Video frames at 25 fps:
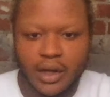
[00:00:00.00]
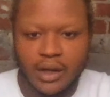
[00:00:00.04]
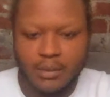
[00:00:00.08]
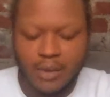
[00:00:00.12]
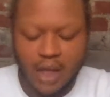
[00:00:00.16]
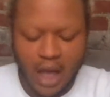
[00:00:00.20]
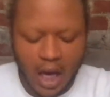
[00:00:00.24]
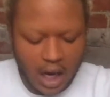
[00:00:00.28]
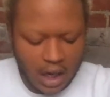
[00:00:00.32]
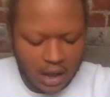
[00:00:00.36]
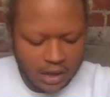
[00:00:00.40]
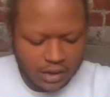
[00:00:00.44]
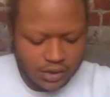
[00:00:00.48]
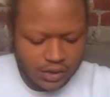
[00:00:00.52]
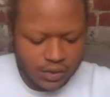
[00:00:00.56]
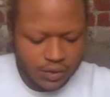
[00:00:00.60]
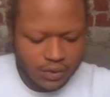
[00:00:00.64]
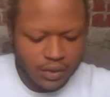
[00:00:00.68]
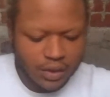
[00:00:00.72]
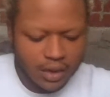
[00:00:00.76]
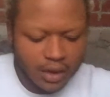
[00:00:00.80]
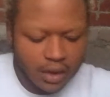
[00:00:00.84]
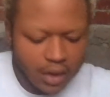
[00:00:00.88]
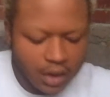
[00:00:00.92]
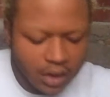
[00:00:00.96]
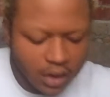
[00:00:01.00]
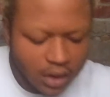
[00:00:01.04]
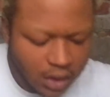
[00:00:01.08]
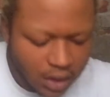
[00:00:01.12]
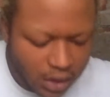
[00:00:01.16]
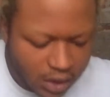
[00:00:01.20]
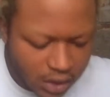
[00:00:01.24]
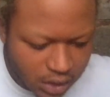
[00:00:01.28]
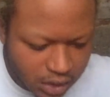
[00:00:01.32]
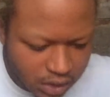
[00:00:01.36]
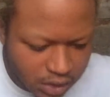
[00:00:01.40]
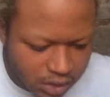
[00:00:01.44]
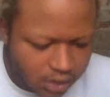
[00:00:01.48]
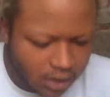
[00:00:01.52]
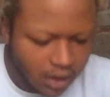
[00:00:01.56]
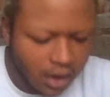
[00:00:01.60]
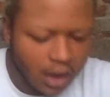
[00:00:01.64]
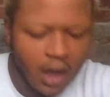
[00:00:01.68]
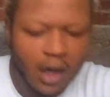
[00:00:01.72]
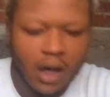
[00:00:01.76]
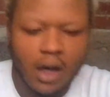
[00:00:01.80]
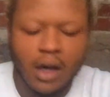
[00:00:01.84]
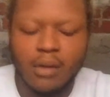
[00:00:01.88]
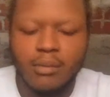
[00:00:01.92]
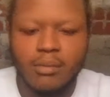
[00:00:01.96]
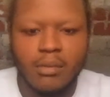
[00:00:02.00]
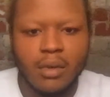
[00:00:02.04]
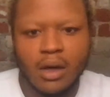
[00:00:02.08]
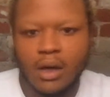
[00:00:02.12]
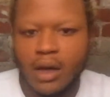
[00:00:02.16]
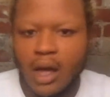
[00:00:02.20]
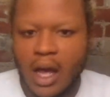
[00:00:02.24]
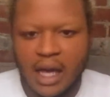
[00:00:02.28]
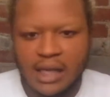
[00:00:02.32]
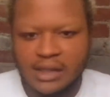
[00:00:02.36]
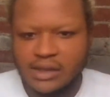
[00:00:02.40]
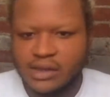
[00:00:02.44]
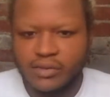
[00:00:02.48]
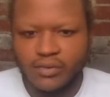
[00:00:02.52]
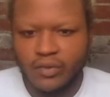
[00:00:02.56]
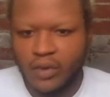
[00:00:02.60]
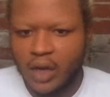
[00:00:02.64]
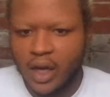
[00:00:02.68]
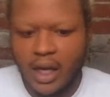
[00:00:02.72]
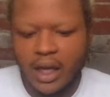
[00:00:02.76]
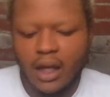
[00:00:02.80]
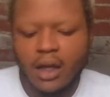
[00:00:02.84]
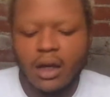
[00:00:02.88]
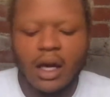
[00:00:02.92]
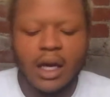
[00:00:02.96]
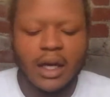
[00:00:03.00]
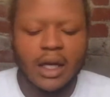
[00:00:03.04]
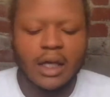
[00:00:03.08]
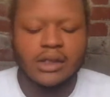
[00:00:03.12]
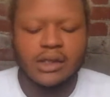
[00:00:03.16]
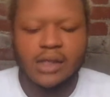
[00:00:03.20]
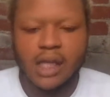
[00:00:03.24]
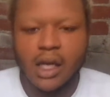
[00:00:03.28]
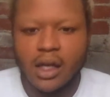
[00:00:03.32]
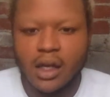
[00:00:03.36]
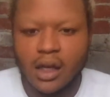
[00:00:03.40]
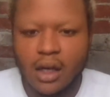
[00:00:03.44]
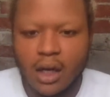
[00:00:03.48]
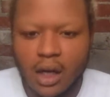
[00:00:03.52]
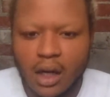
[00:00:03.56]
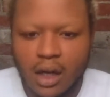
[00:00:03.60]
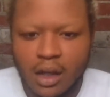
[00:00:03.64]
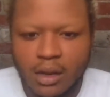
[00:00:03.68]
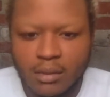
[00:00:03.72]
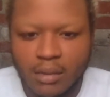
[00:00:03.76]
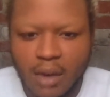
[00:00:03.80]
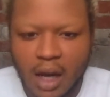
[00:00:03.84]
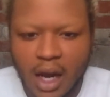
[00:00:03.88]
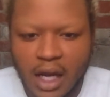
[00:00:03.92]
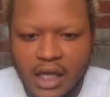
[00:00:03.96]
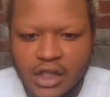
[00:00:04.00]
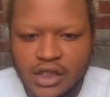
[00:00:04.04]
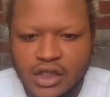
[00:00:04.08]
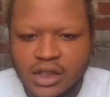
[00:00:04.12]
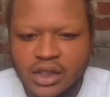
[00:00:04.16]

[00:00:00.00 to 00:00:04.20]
contour as of late. Like I said, I